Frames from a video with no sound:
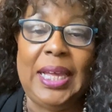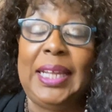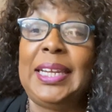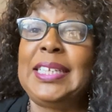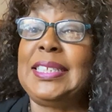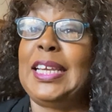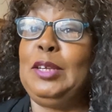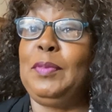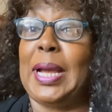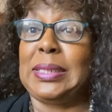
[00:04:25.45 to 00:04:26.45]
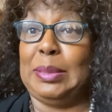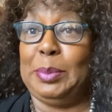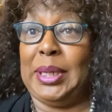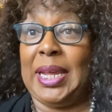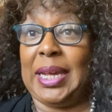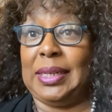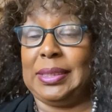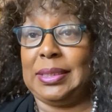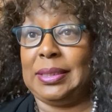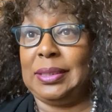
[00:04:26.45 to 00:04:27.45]
Let's say you've got some
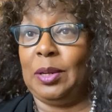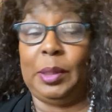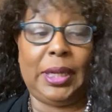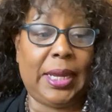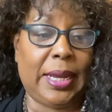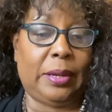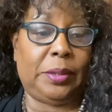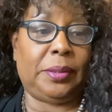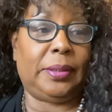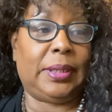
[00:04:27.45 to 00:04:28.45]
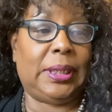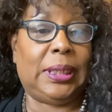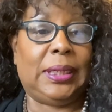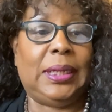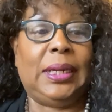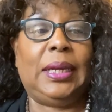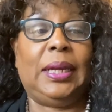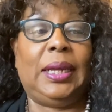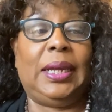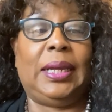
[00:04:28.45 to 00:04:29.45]
bananas on the counter,
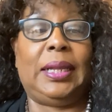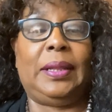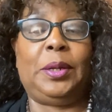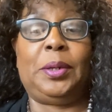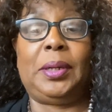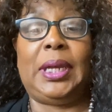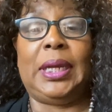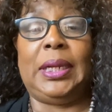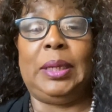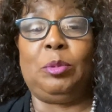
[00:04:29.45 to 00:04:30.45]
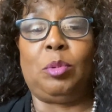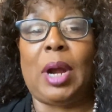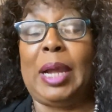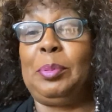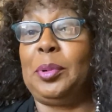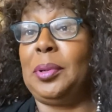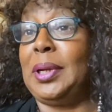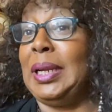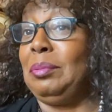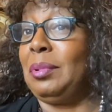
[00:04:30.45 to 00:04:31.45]
and they're getting riper
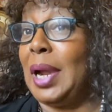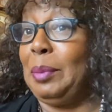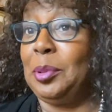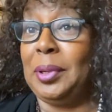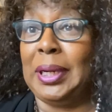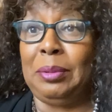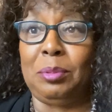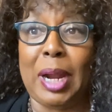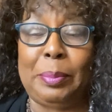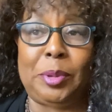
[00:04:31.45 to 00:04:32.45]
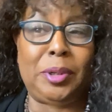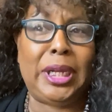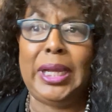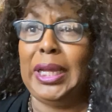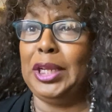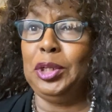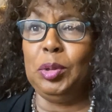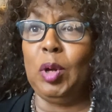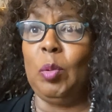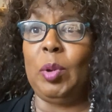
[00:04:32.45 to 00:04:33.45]
and riper and riper, and you
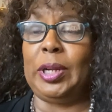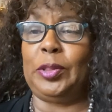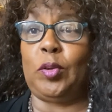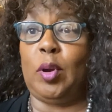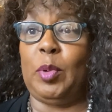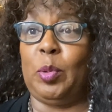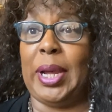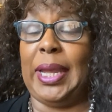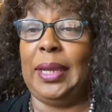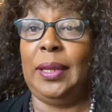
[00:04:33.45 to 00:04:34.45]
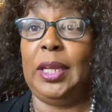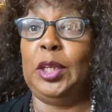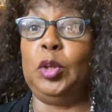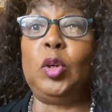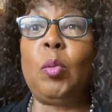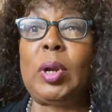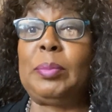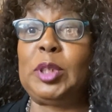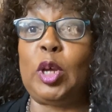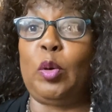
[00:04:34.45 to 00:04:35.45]
don't want to throw them away. You don't want them
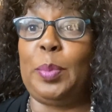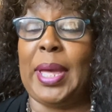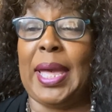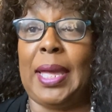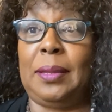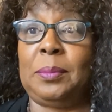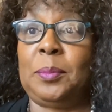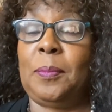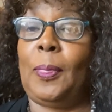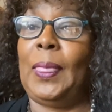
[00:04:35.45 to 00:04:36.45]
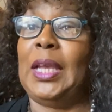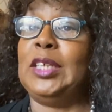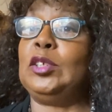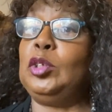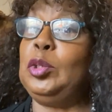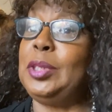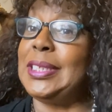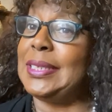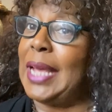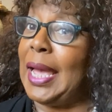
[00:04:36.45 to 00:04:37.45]
to go bad. So you
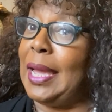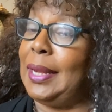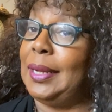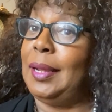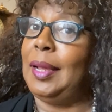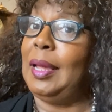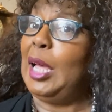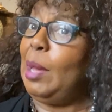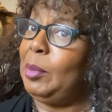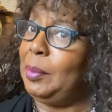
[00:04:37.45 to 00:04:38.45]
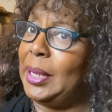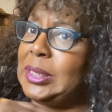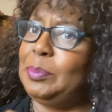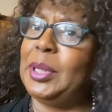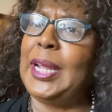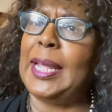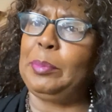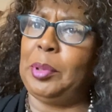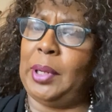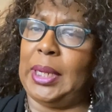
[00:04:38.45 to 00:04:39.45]
decide, I'm going to make some banana
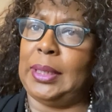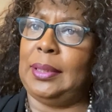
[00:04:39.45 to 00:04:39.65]
bread.